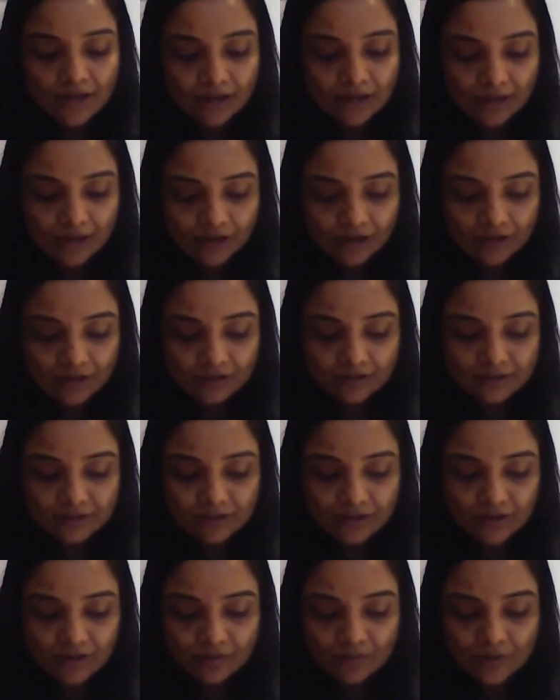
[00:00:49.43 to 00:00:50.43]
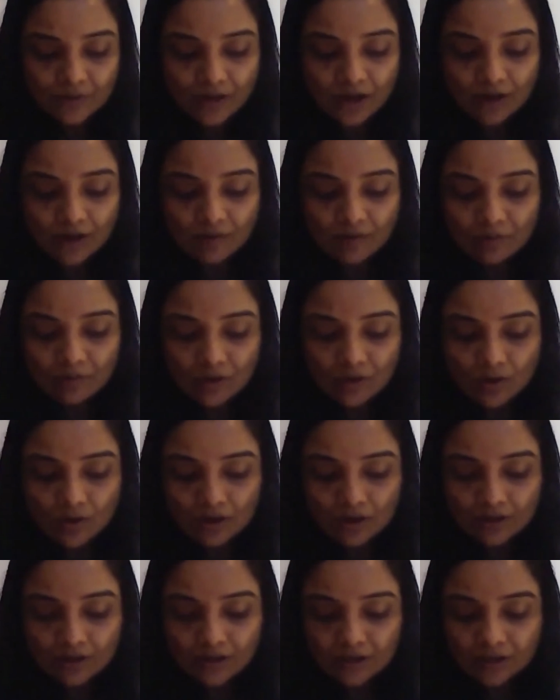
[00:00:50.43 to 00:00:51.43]
and we have
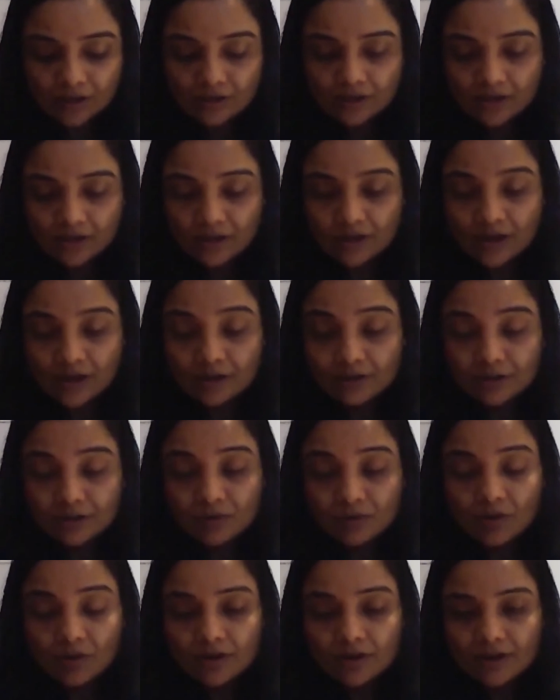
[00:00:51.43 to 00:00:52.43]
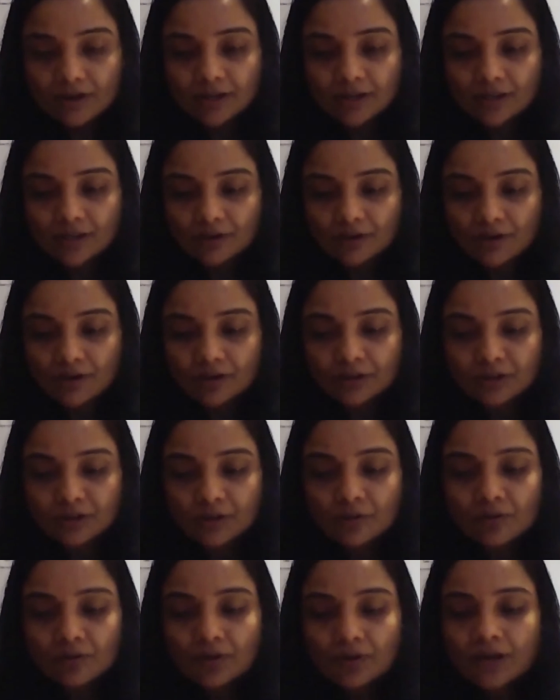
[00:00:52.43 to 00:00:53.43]
our inherent qualities. And
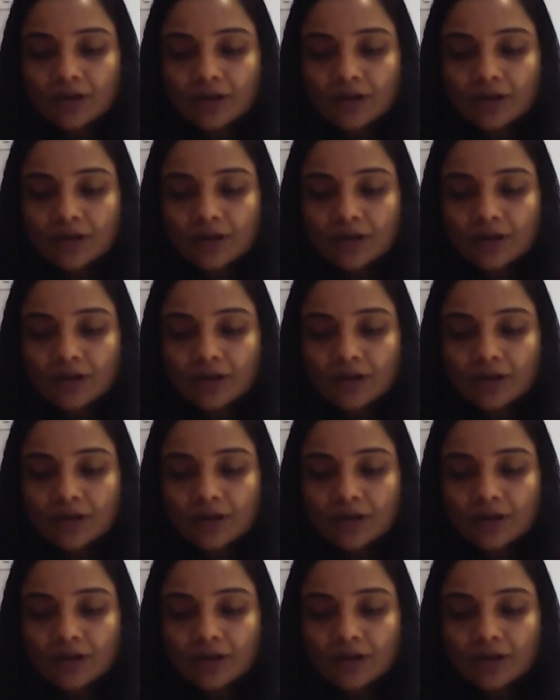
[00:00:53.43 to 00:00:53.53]
also,